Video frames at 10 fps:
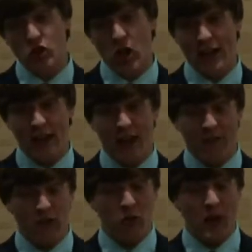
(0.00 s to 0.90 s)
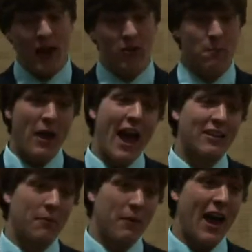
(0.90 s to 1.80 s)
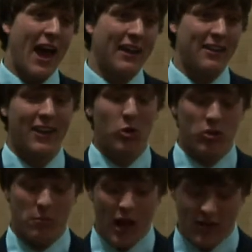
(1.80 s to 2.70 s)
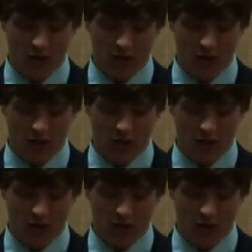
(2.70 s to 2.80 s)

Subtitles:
striking out a few batters back to back, it was my